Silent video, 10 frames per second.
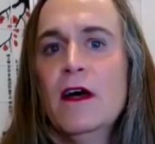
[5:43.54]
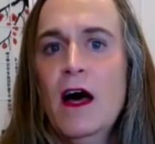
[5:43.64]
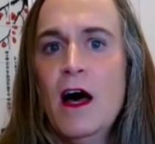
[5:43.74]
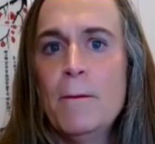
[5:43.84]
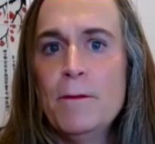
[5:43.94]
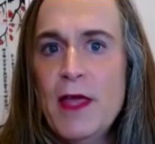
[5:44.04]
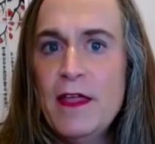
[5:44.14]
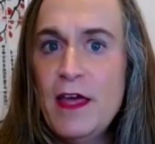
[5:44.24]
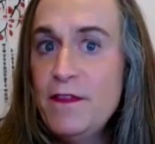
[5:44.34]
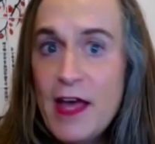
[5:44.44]

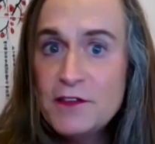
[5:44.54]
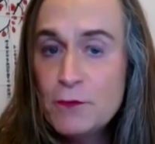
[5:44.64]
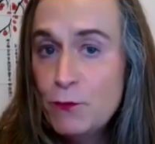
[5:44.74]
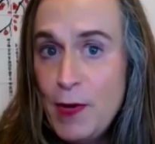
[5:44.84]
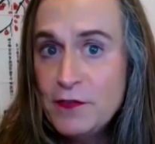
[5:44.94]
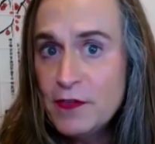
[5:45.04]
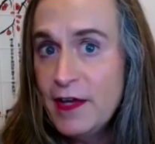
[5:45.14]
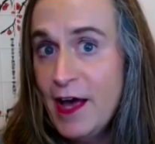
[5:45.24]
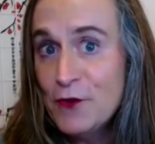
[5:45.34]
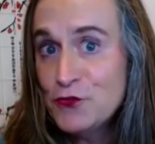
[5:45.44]
and that's basically
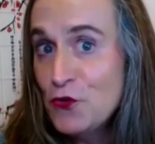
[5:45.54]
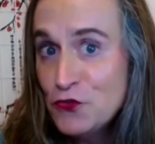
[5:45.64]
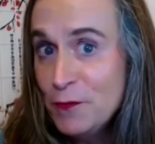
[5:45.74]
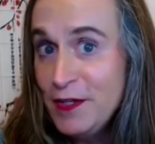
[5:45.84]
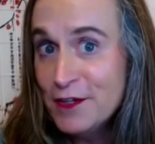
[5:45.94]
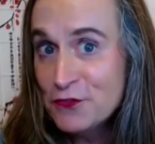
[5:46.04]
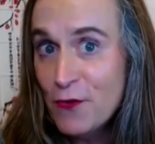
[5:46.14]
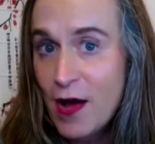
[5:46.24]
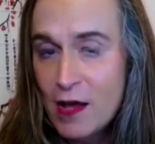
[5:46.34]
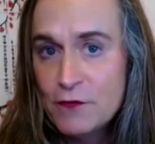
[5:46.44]
how social media
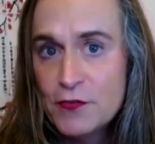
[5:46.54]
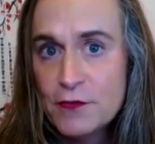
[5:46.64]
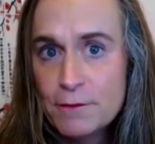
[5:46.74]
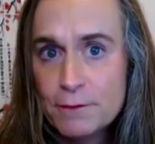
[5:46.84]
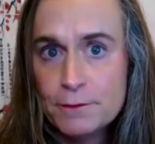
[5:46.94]
thrives.